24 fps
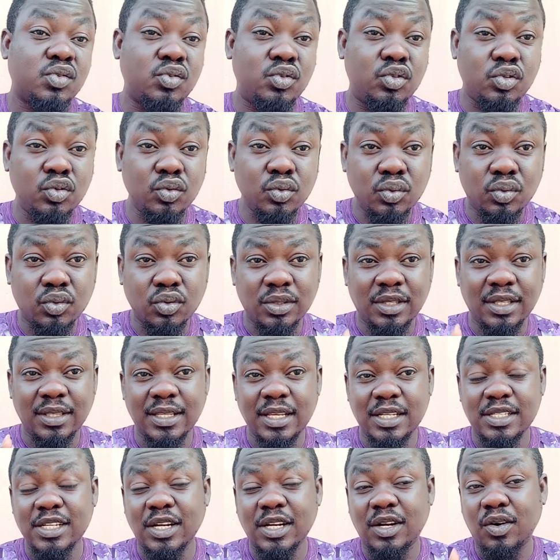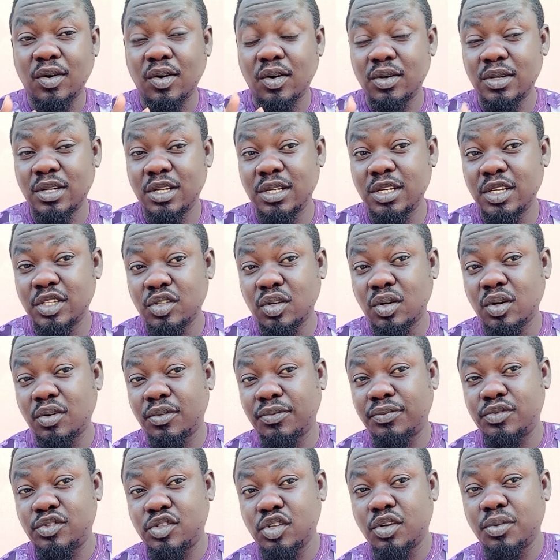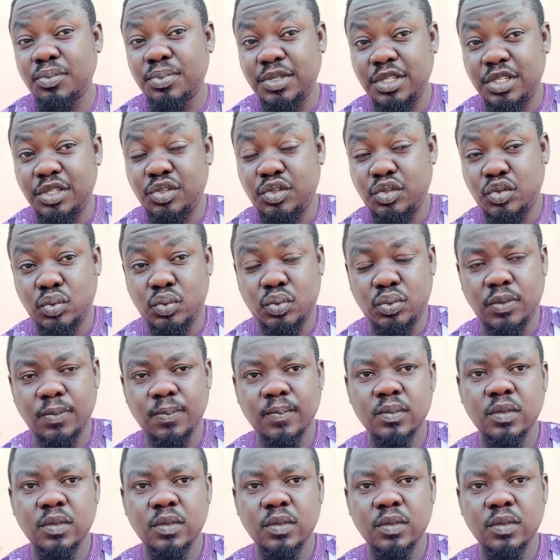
due to the nature of, the nature of job they do.